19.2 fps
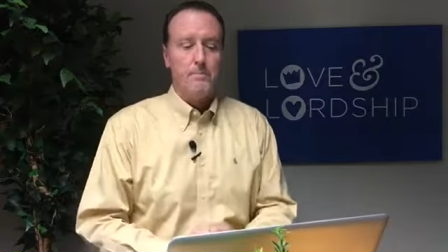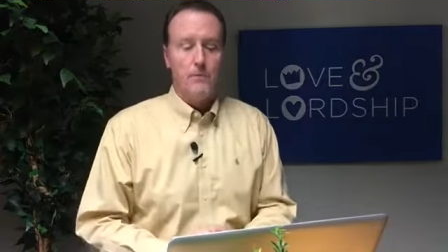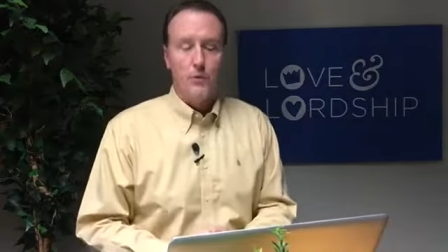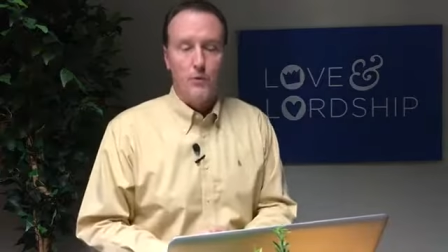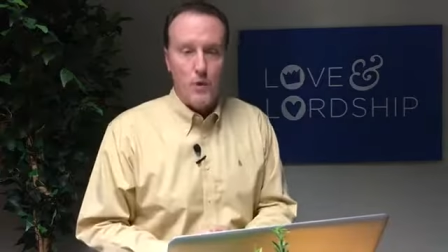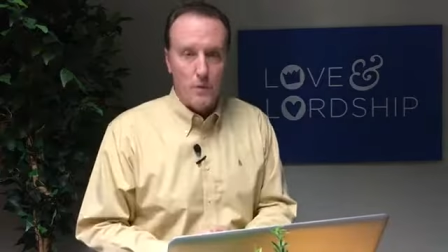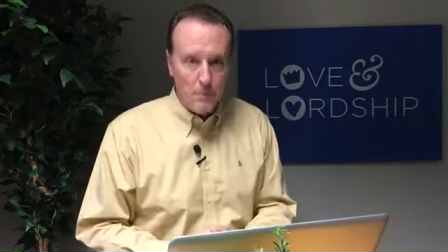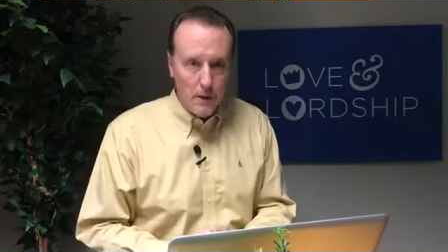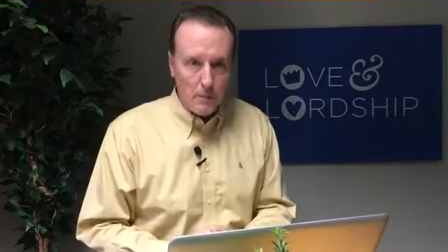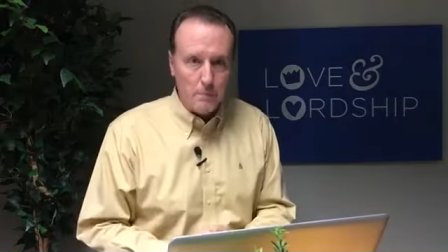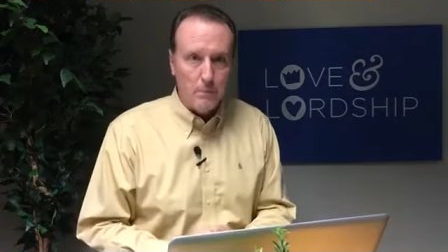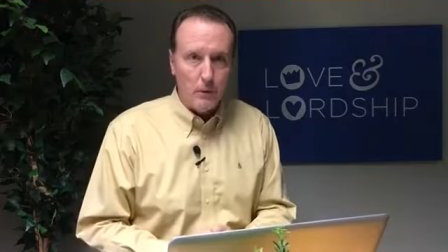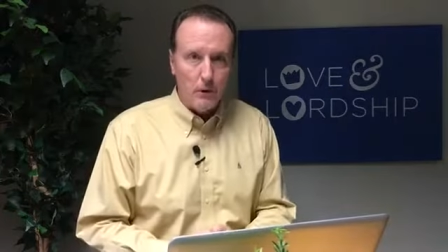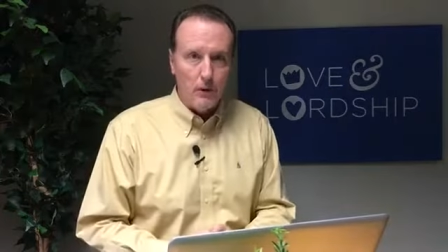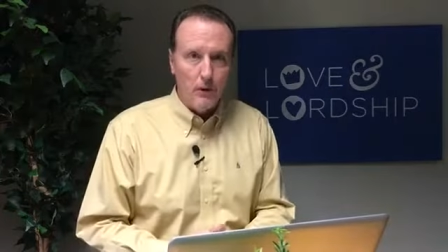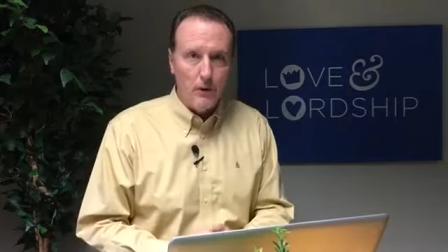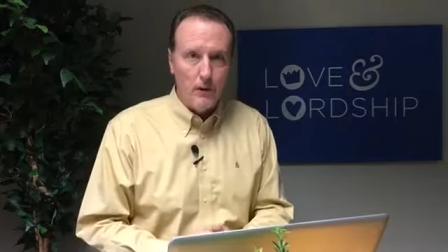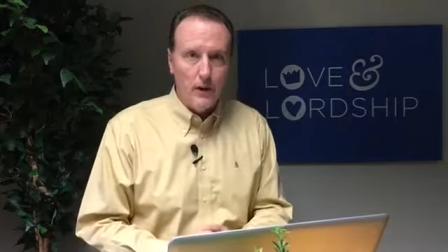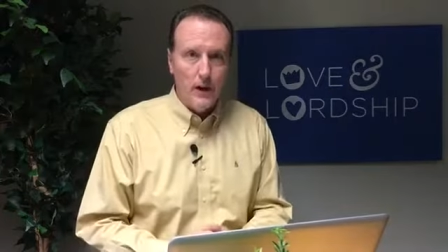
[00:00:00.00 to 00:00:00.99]
Remember,
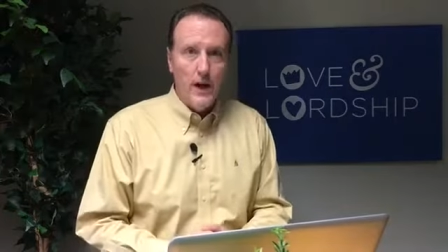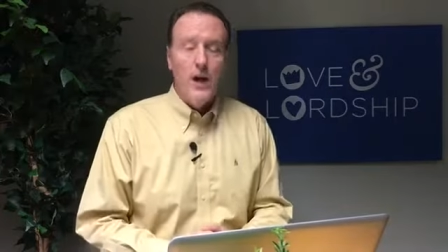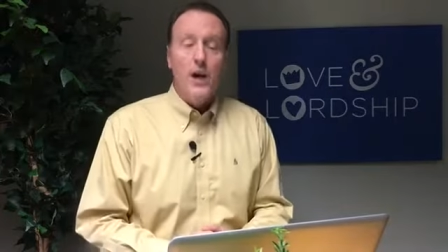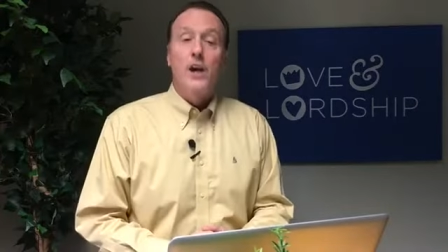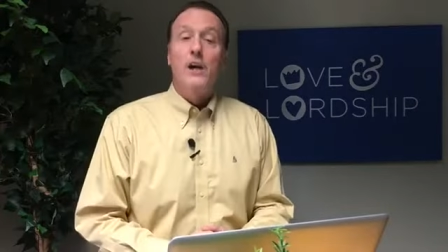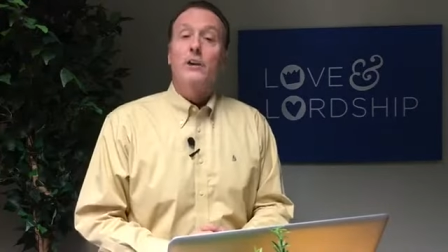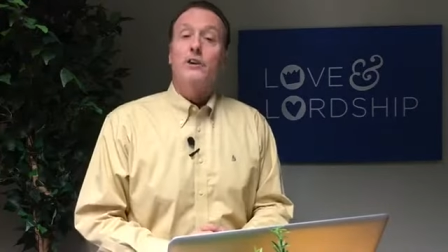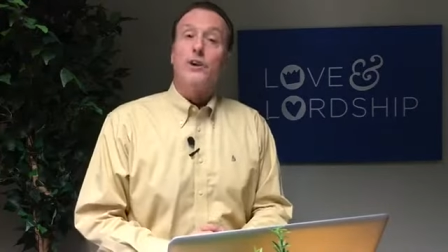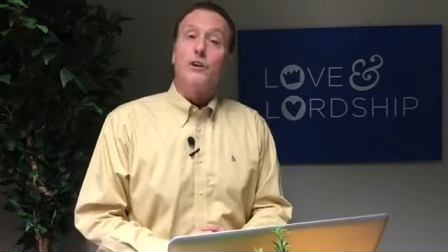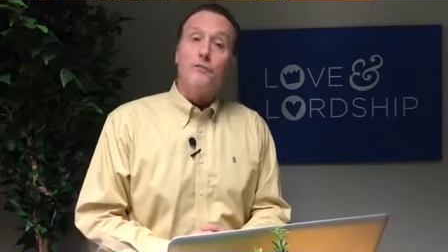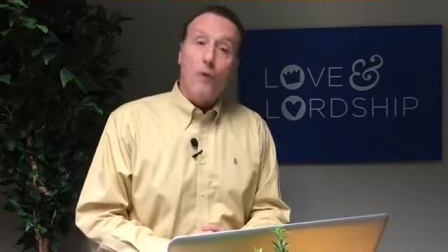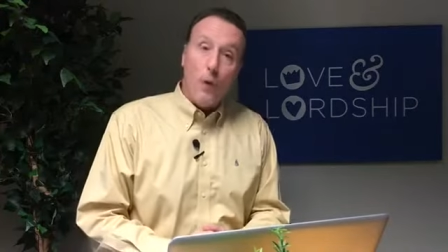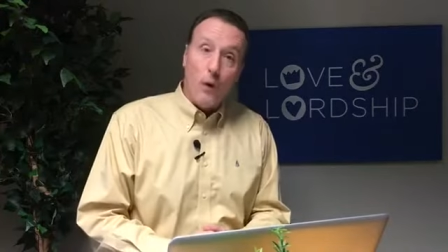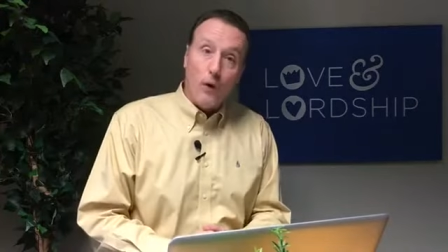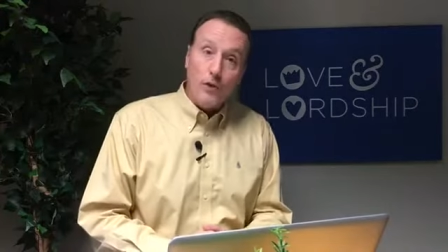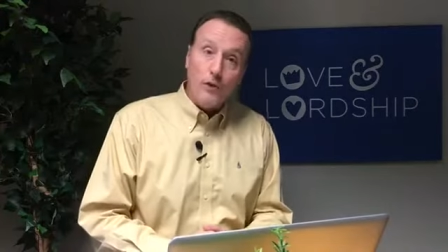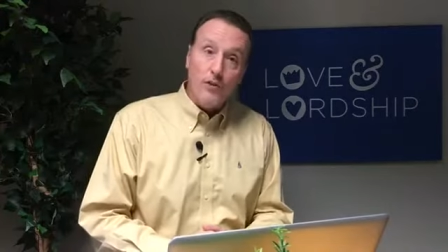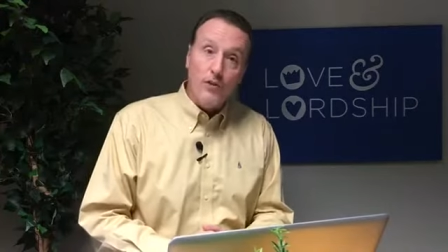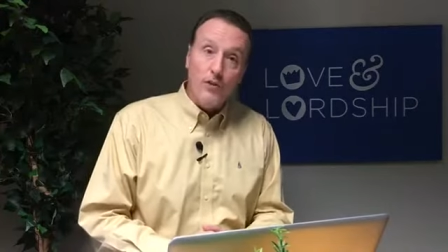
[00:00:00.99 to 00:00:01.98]

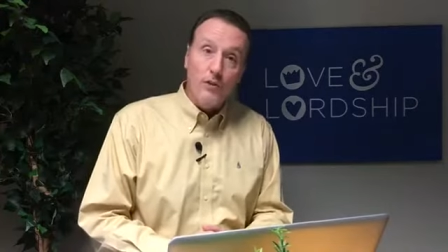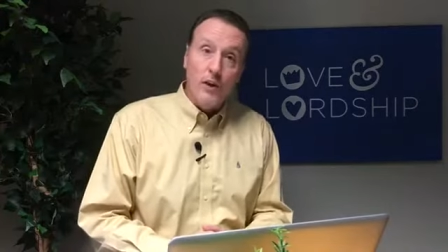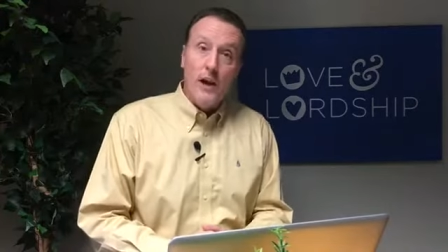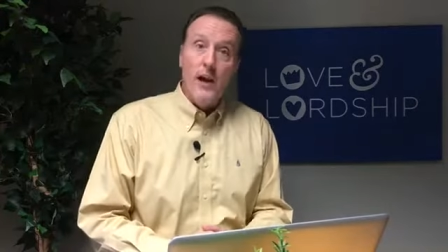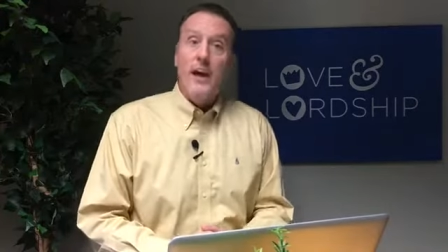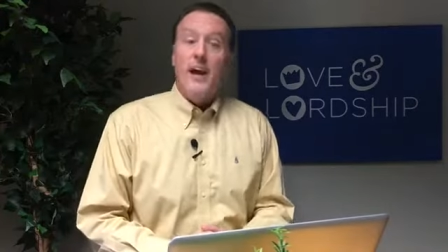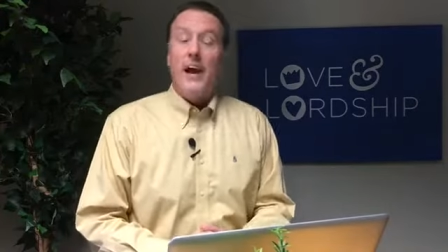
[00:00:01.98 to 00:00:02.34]
divorce